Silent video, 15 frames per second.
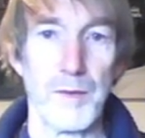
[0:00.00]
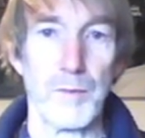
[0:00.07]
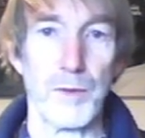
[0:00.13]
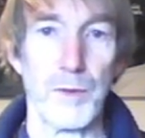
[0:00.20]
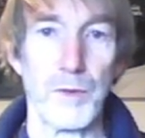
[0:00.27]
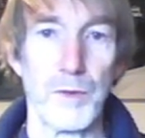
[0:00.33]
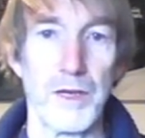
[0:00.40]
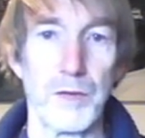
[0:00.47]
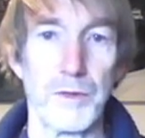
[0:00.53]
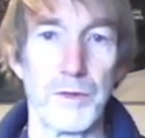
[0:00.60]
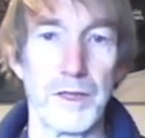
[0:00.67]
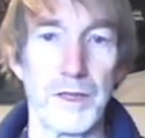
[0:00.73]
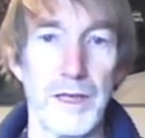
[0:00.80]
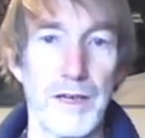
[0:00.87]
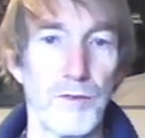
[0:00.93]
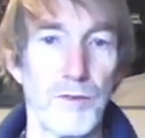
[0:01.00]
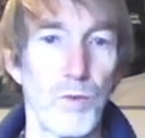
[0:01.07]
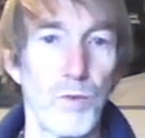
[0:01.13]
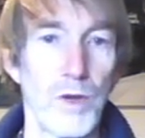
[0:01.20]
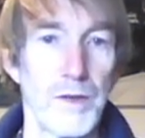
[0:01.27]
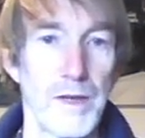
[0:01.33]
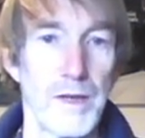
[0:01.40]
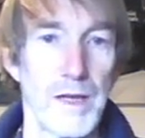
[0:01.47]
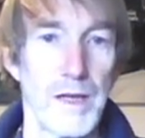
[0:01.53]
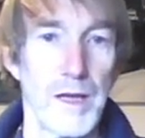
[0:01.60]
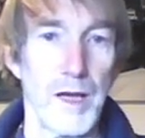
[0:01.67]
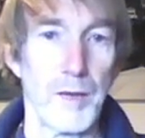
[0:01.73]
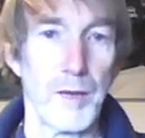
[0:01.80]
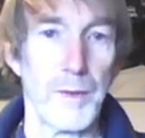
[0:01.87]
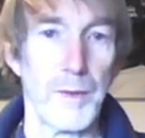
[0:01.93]
but we know we're going to have one
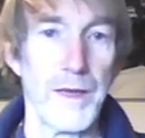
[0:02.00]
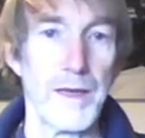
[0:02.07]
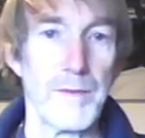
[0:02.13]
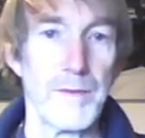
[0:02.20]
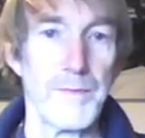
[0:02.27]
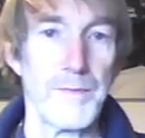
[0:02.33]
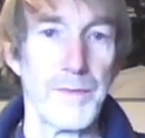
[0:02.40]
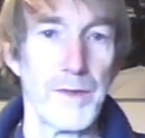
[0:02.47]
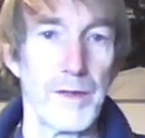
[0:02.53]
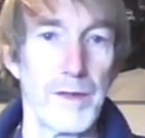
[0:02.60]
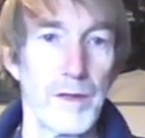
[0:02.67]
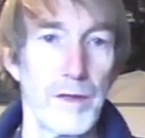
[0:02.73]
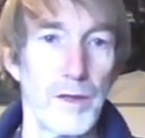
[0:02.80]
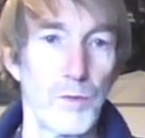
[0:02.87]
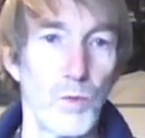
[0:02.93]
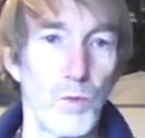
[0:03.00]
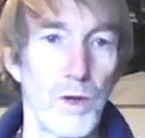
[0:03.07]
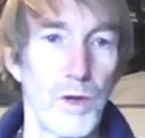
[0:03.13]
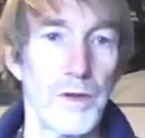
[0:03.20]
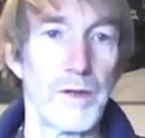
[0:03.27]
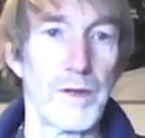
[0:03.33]
up here and one